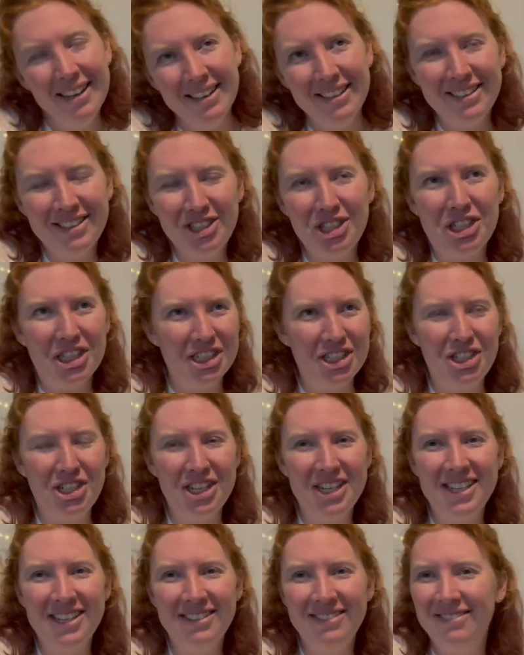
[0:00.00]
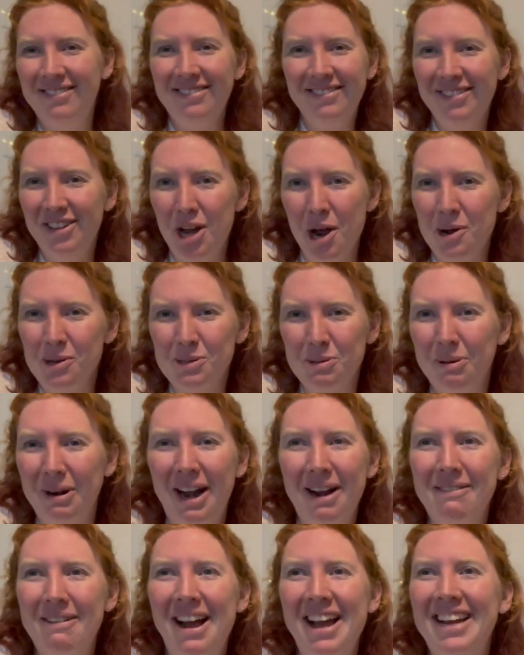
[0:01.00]
she knows what
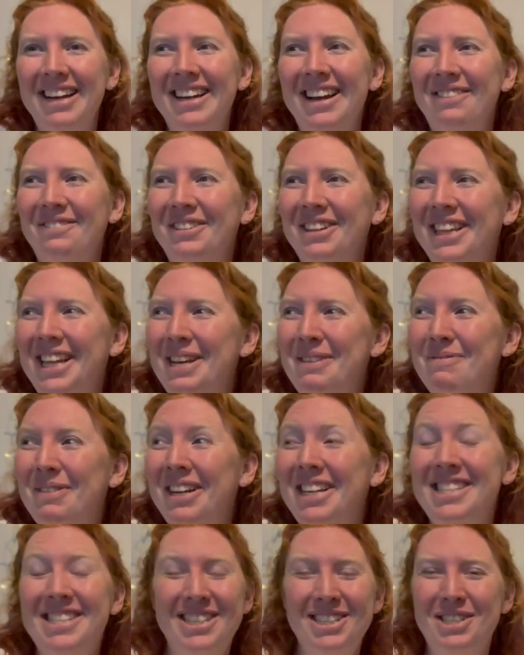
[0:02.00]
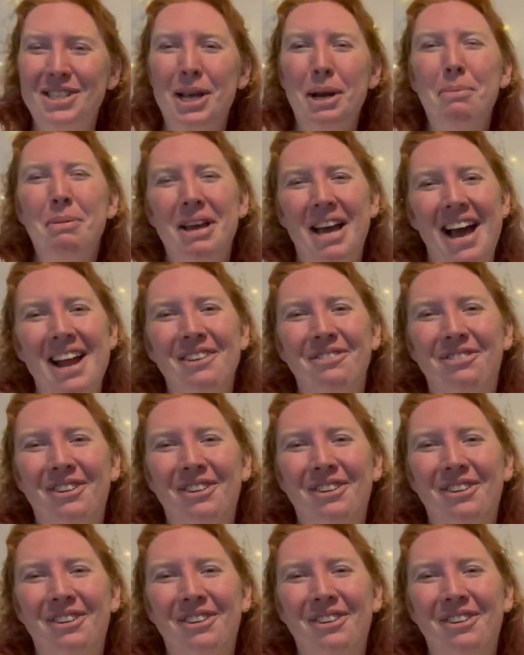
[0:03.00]
I write and everything, but it's just going to be kind of